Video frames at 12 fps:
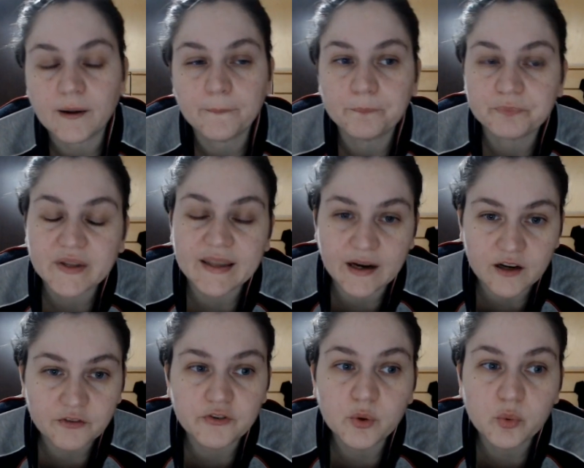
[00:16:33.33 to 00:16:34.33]

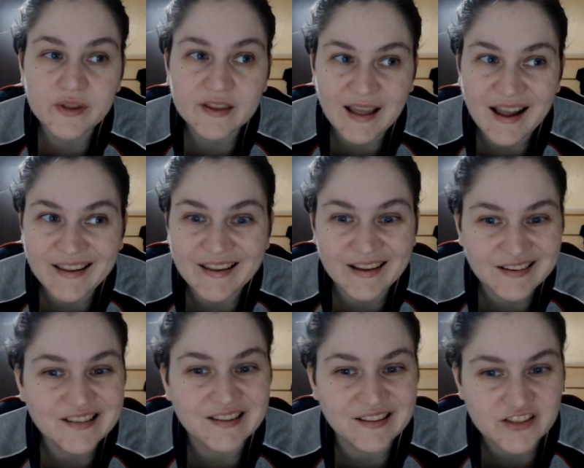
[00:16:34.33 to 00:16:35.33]
Careful with
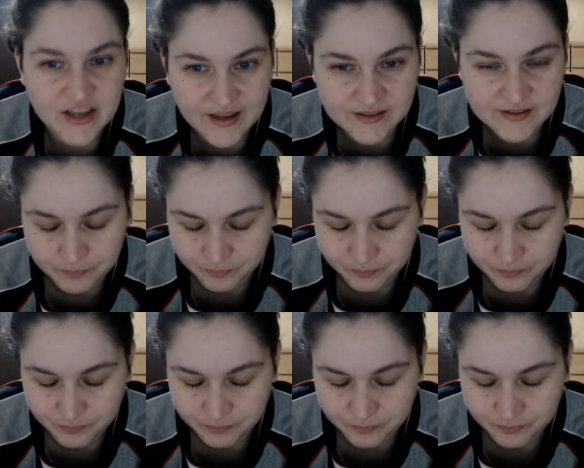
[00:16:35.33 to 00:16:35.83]
INTJs,